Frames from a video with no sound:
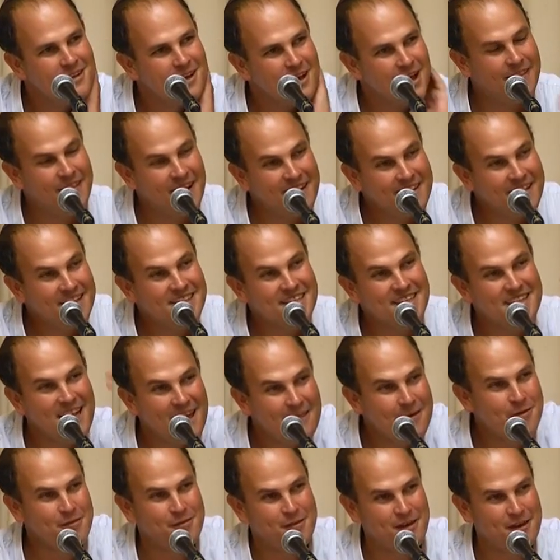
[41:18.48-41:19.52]
And then he does
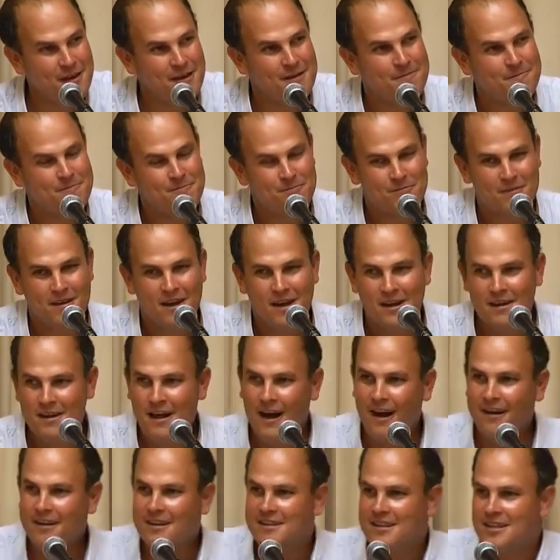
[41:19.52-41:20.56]
another thing. Not
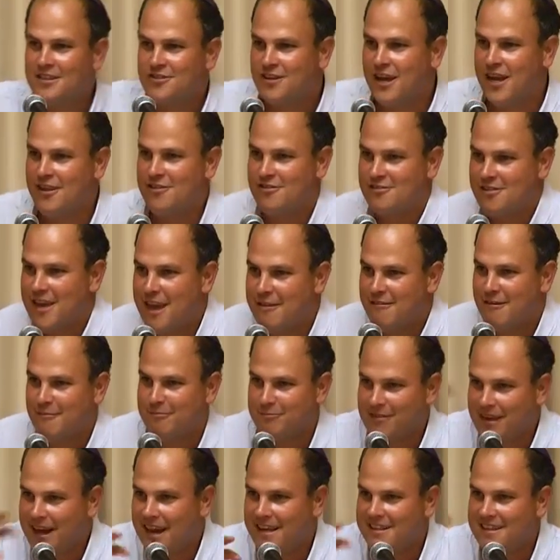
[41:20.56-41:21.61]
only does he change sacred
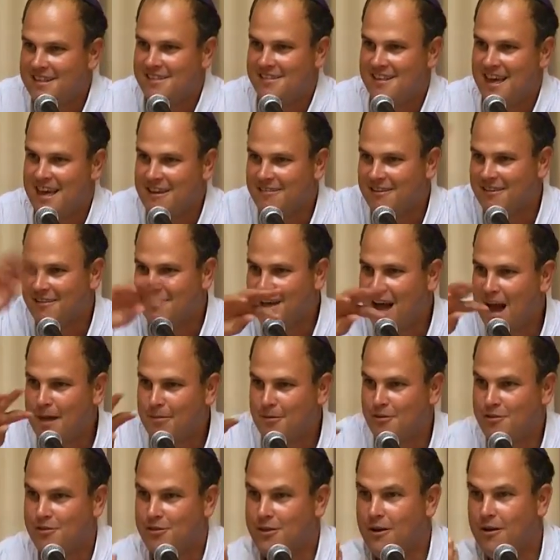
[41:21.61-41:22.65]
place and sacred time,
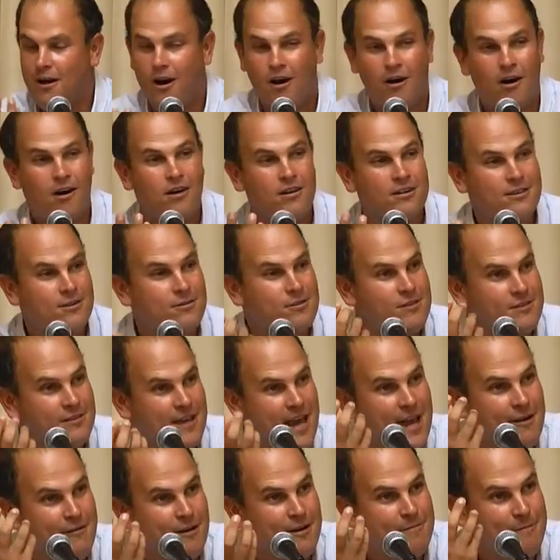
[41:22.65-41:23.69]
there are also
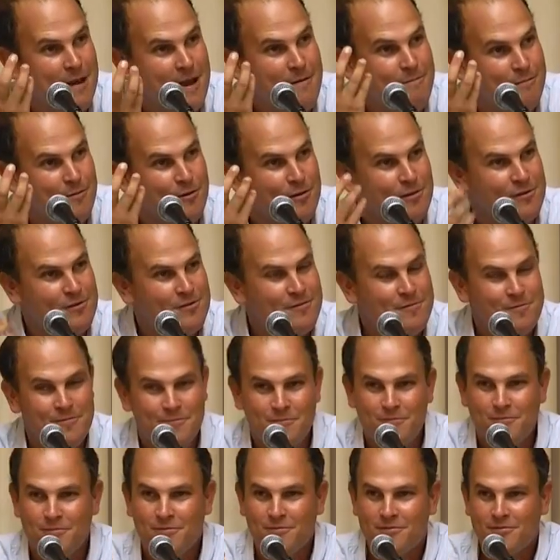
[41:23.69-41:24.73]
sacred people.
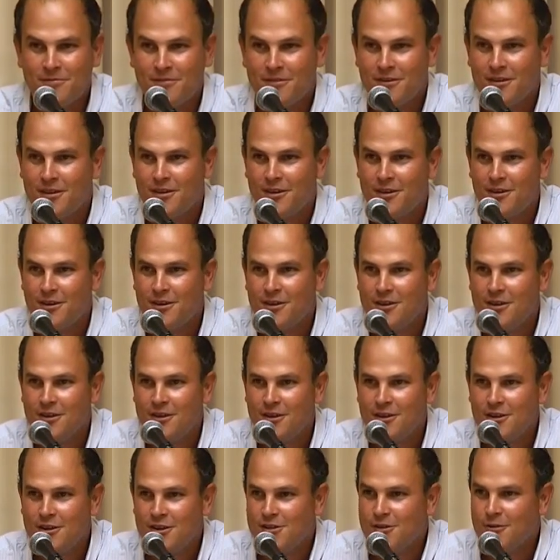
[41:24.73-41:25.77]

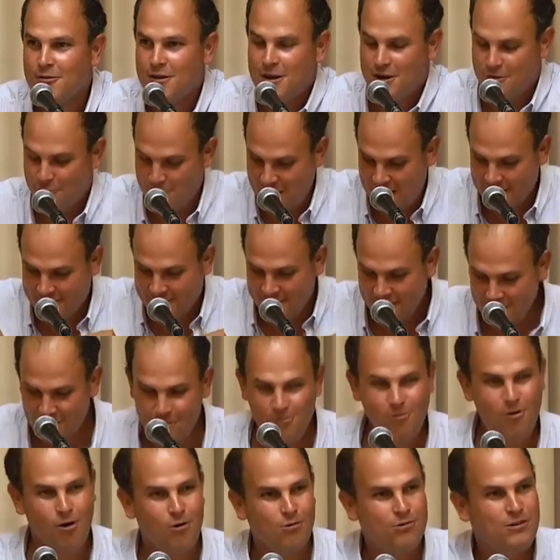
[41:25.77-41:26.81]
So he creates a
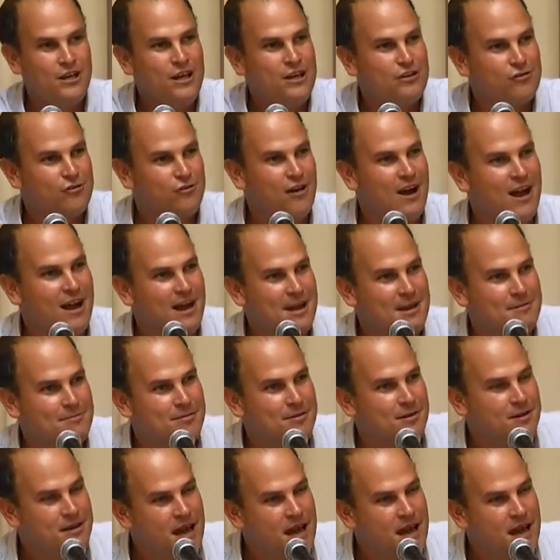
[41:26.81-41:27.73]
new holy tribe.